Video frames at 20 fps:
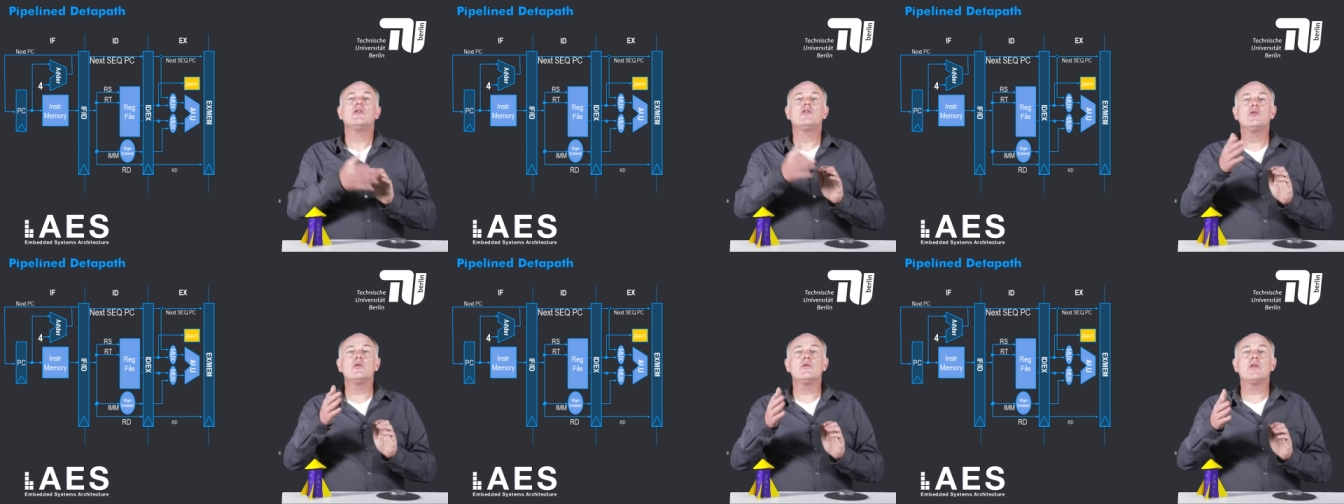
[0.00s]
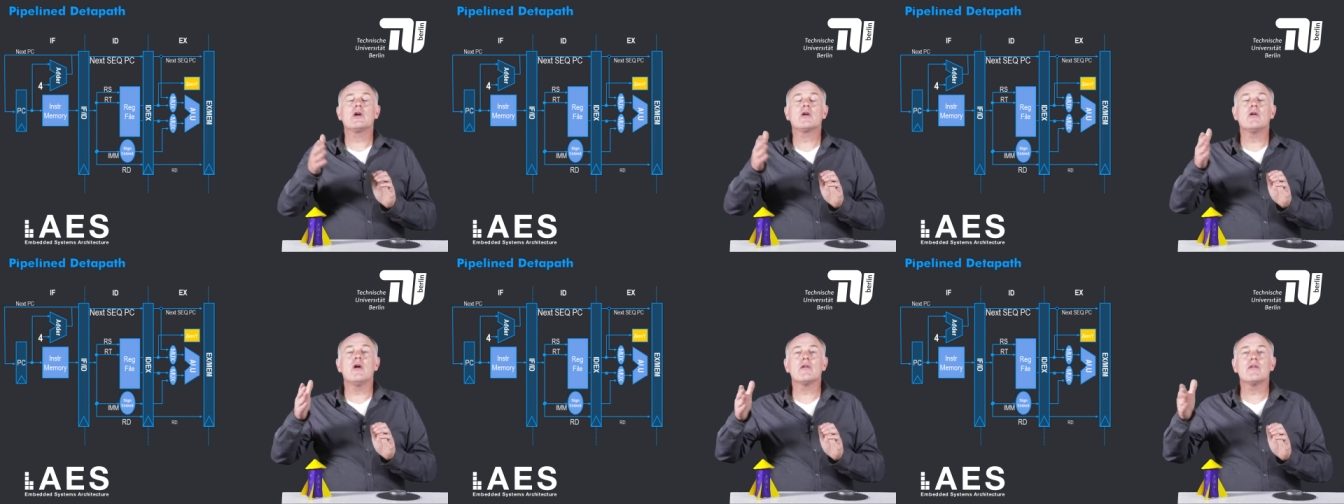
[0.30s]
to
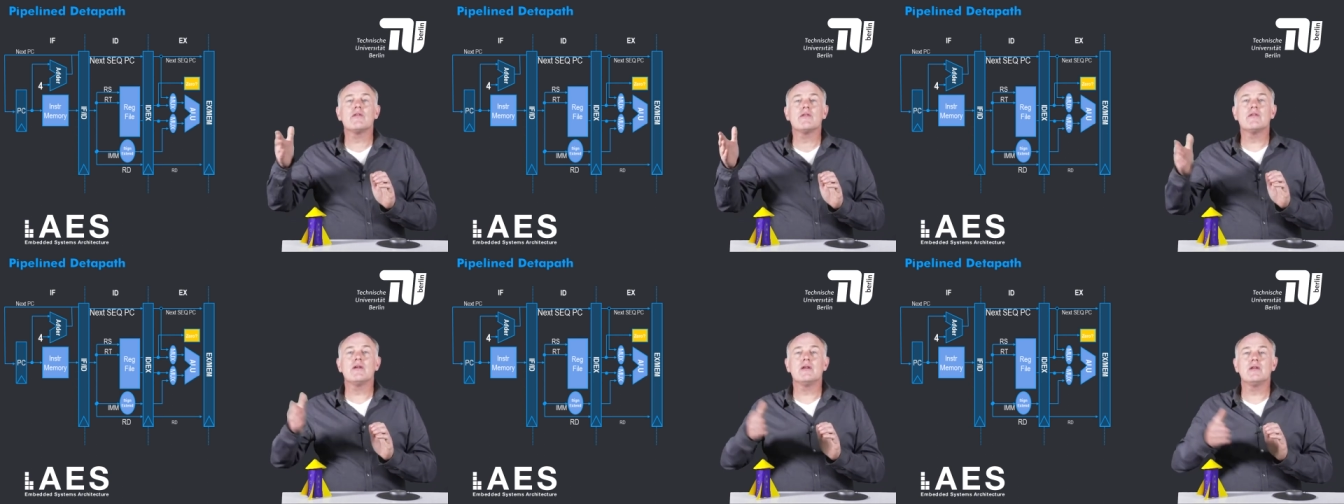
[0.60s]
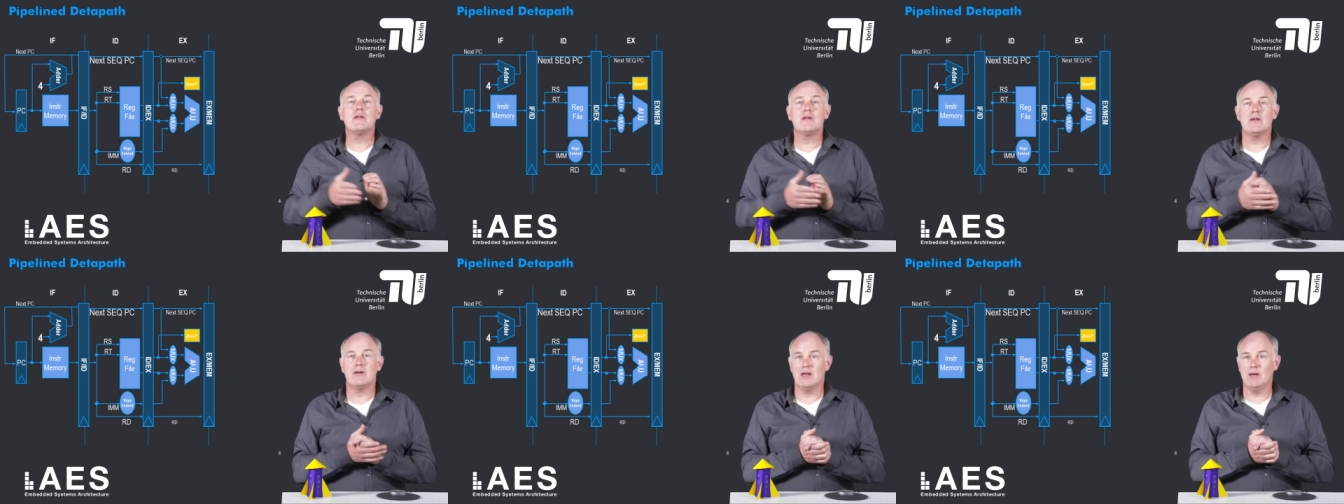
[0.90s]
the
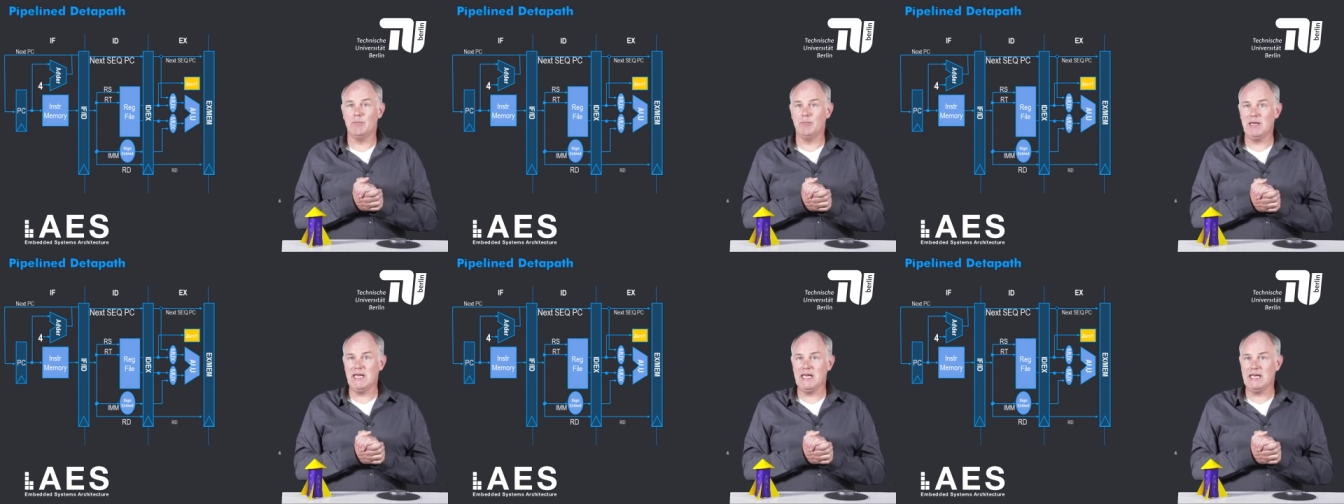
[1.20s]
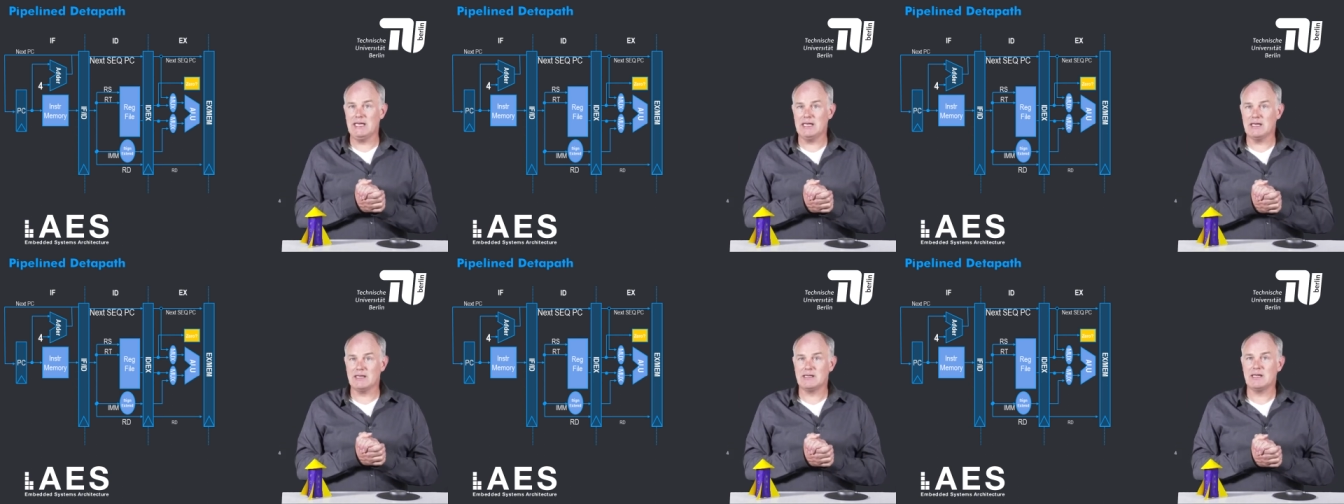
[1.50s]
constant
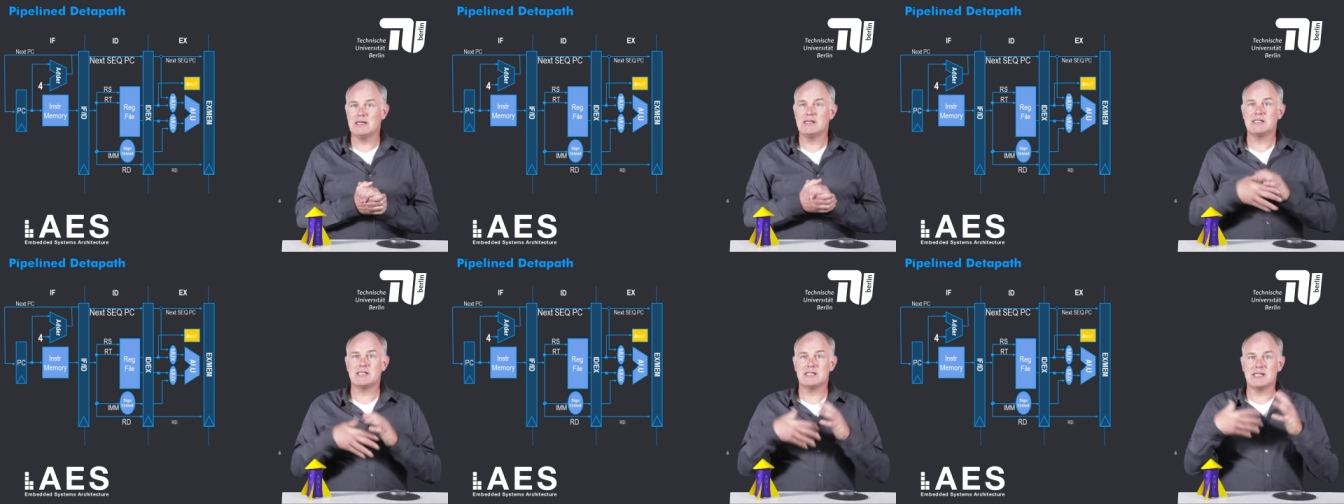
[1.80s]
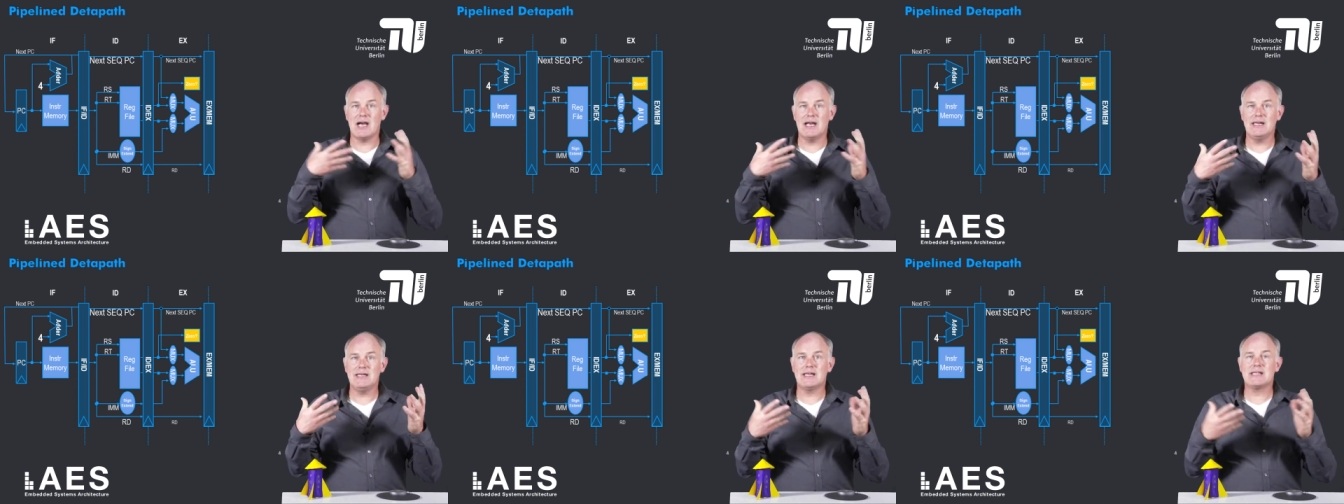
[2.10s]
immediate
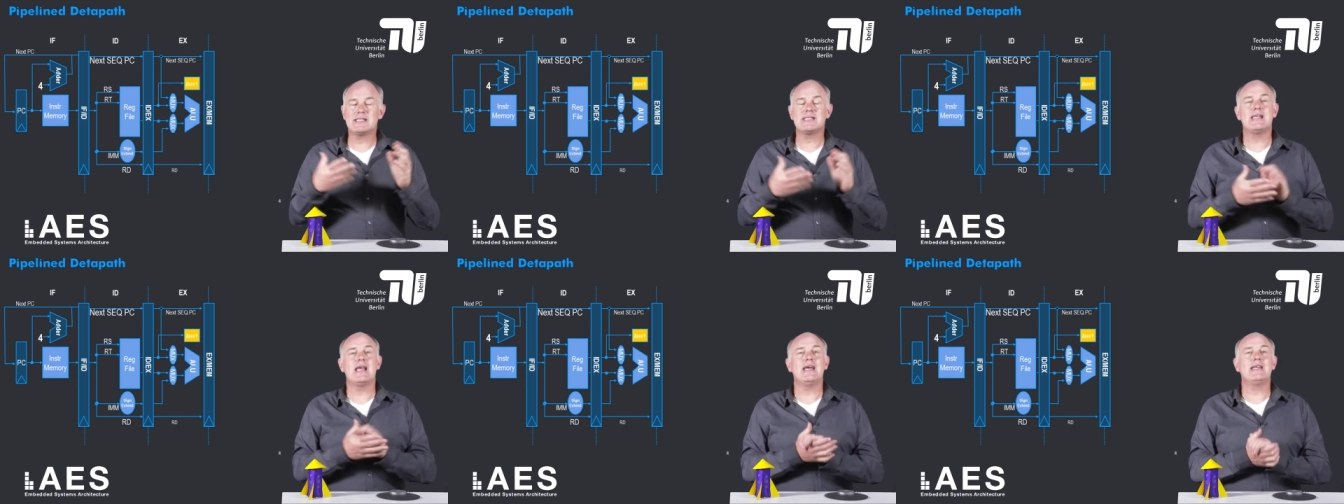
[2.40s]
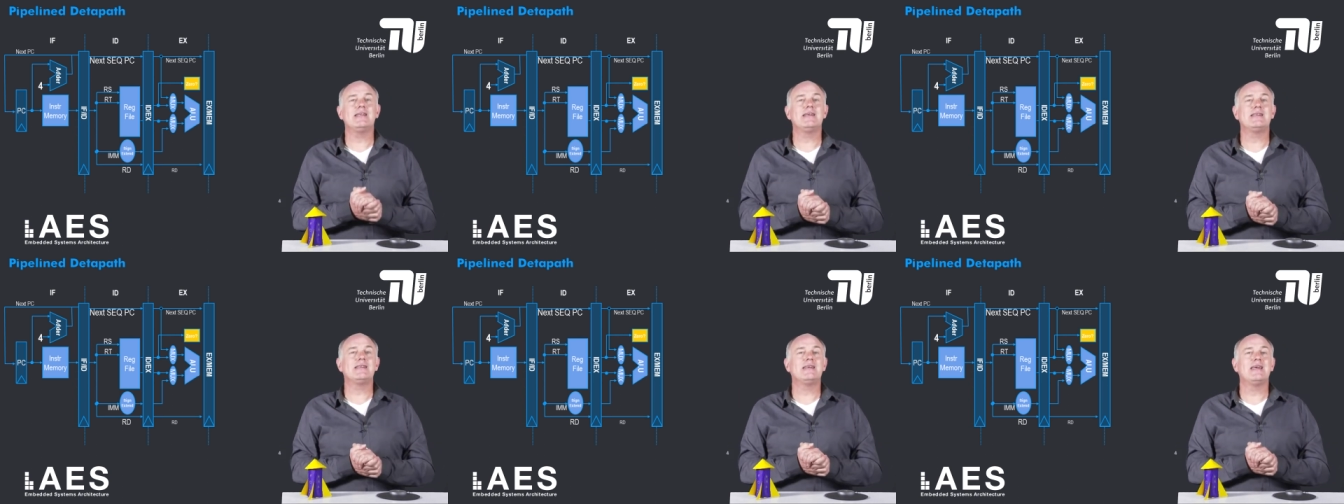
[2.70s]
sign
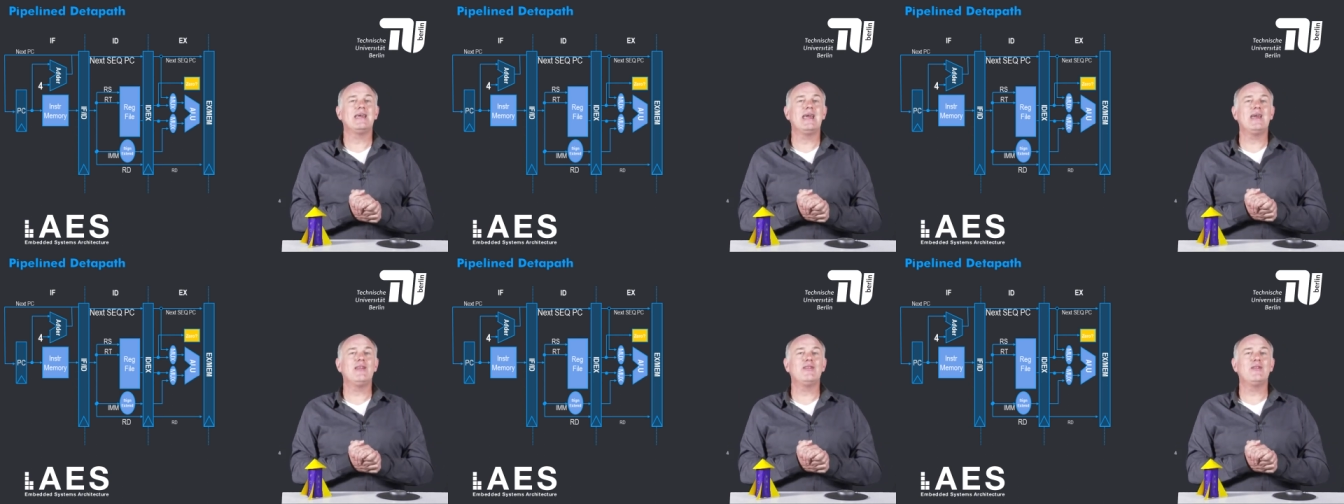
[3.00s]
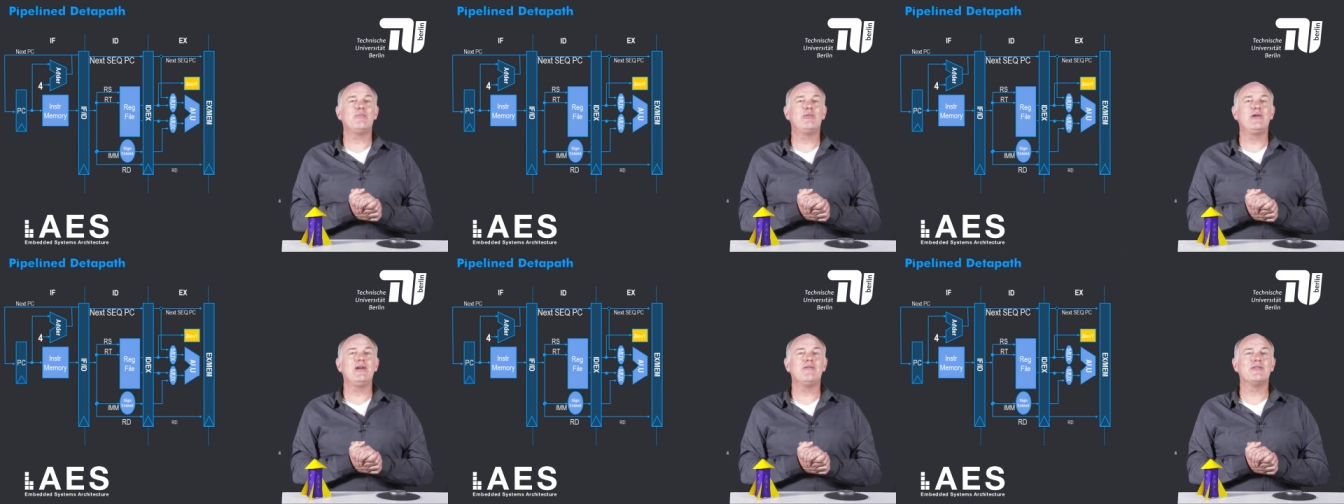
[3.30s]
extended in
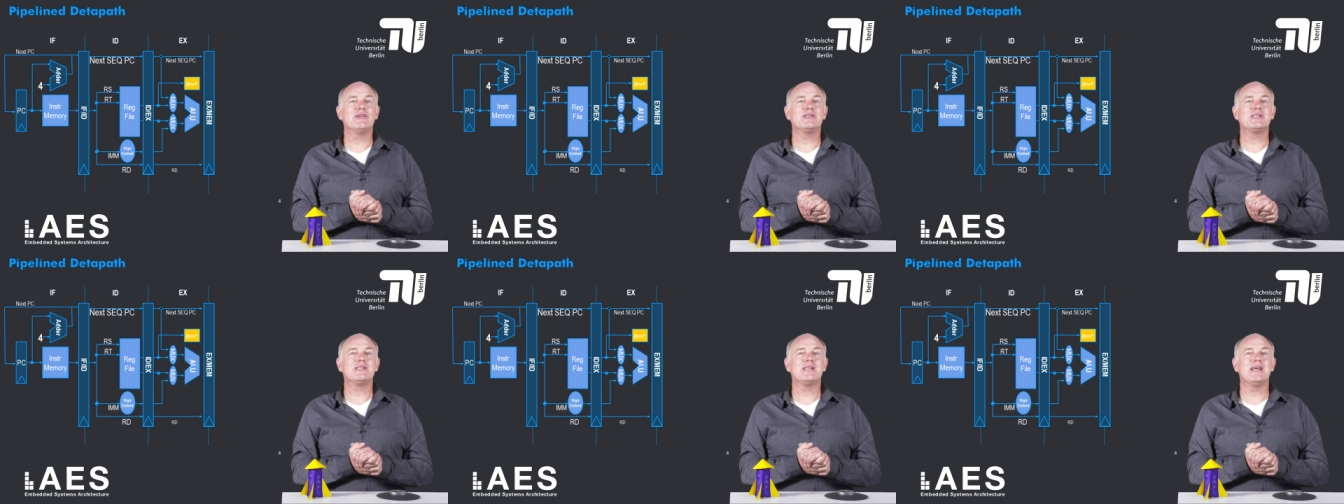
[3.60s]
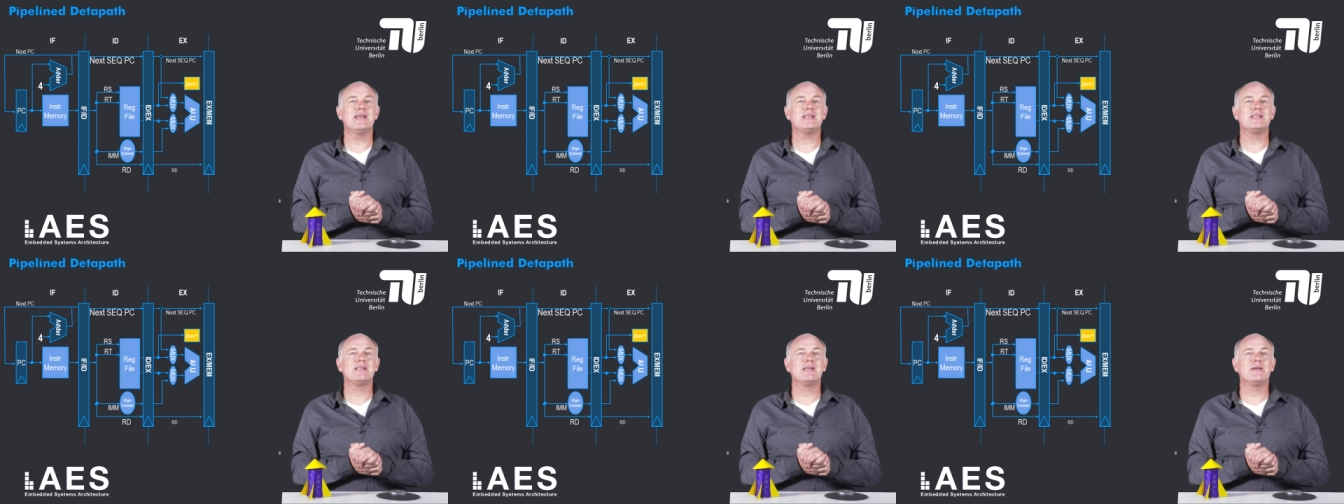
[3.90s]
the previous
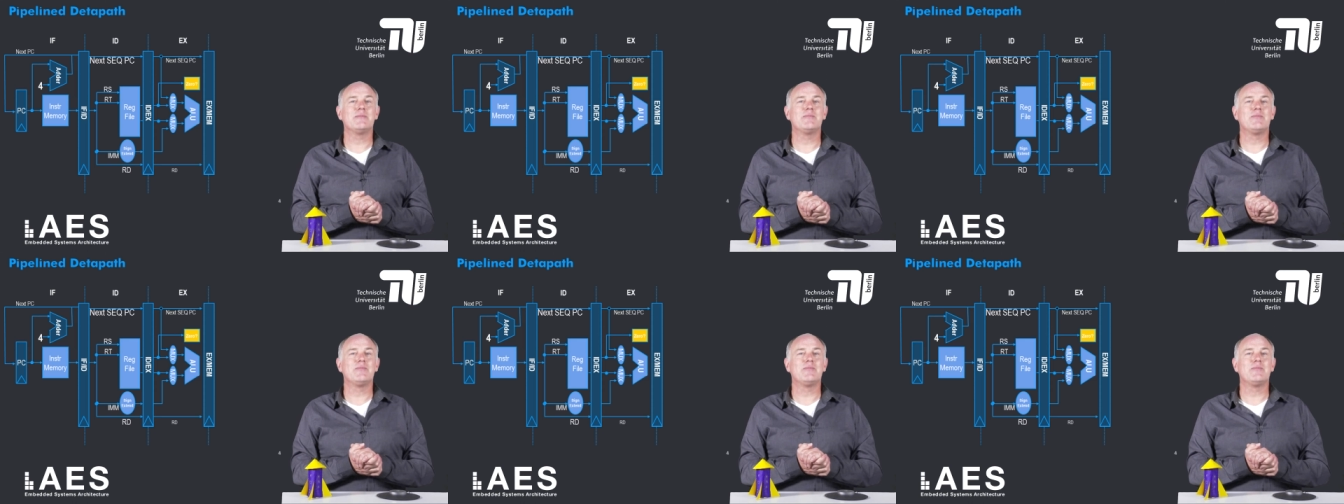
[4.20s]
stage.